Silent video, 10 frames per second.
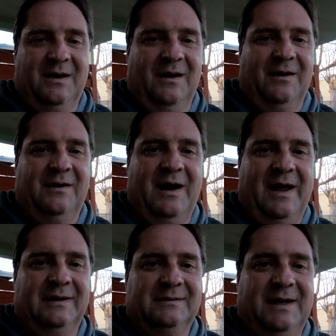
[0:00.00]
All
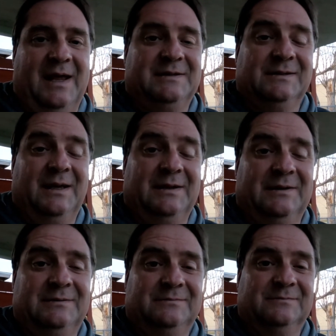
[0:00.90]
right, catch you
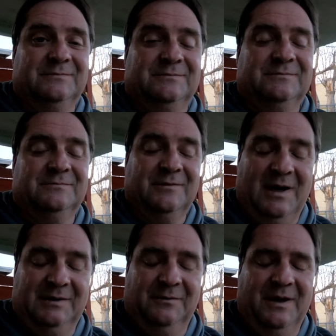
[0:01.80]
later.
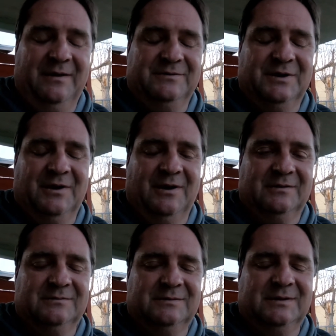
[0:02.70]
Ride the waves,
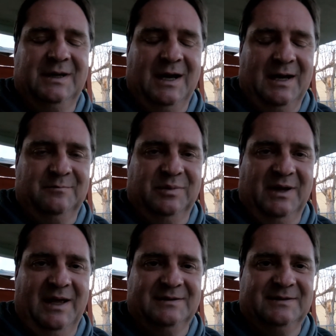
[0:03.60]
y'all. God
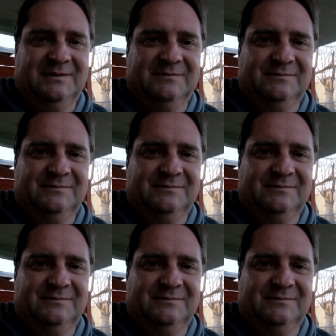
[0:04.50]
bless.